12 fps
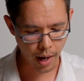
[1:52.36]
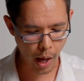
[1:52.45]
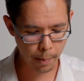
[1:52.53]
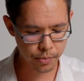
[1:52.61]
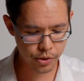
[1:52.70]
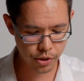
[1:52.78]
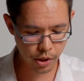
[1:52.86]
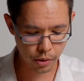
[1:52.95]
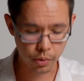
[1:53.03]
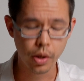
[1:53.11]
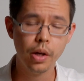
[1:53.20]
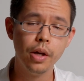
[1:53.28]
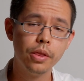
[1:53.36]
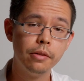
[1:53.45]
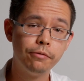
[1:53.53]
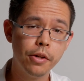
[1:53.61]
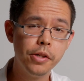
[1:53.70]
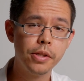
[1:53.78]
Um, so the
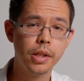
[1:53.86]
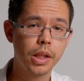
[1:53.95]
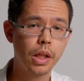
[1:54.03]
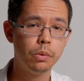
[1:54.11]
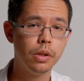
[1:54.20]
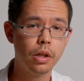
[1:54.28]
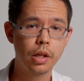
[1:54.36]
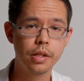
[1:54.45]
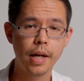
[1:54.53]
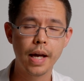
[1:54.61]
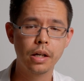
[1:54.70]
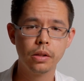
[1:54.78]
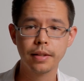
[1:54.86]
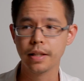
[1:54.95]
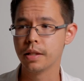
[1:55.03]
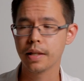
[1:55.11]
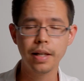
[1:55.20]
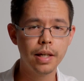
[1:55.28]
first thing that we got to tackle
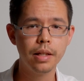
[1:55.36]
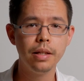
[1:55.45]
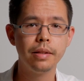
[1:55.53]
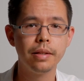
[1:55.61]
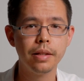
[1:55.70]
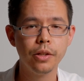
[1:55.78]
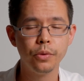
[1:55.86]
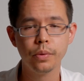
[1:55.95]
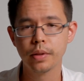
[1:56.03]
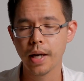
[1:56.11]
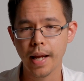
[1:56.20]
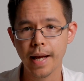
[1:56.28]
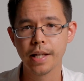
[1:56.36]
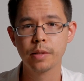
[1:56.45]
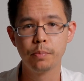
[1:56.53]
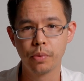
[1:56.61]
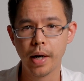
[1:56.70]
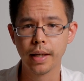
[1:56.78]
is anything that has
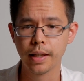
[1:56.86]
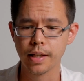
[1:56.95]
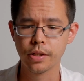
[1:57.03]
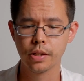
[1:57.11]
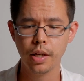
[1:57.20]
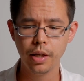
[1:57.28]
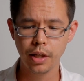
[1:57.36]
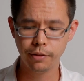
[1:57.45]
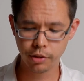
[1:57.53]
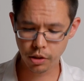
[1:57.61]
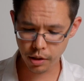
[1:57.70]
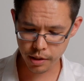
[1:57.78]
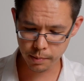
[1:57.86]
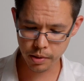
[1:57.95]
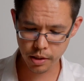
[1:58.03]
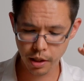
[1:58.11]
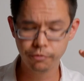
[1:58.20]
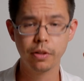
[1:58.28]
brackets. If you've got some
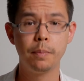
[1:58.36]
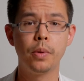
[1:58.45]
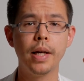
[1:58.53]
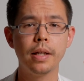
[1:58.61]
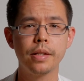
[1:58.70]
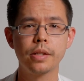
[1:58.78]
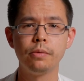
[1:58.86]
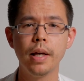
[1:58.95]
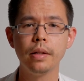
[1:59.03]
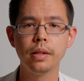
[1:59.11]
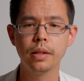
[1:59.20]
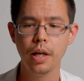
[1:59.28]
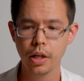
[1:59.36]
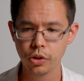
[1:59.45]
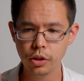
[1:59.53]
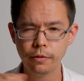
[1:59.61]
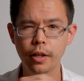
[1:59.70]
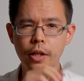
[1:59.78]
stuff with brackets around it,
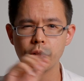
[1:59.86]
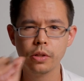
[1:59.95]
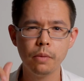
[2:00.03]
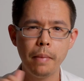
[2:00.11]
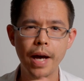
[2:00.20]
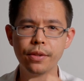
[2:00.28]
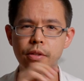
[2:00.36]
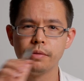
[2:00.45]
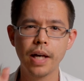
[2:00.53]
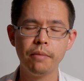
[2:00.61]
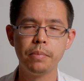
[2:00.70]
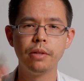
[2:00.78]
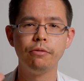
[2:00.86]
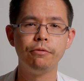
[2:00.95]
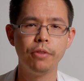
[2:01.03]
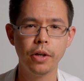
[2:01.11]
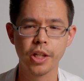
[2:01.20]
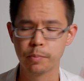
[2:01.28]
you've got to do the maths of that bit
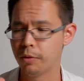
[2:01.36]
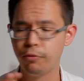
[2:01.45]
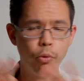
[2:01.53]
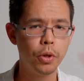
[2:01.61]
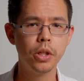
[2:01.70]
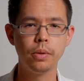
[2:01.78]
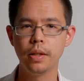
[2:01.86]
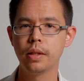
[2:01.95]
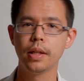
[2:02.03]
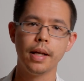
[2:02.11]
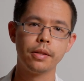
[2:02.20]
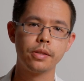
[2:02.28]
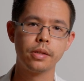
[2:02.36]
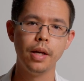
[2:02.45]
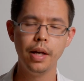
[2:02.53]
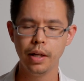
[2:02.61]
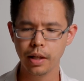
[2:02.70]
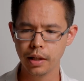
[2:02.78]
first before you do anything else.
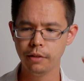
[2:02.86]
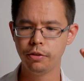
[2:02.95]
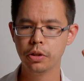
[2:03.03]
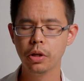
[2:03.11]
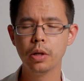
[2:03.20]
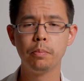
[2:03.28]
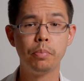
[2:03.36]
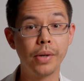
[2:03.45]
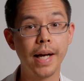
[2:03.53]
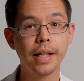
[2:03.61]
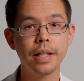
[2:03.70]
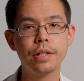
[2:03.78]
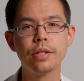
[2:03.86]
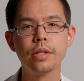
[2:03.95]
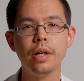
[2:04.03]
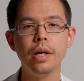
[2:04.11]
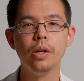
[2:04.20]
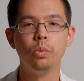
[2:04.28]
If you got brackets
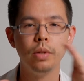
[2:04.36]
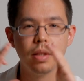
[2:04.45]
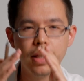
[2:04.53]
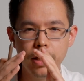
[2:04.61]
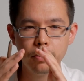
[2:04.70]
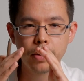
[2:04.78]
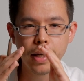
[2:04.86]
within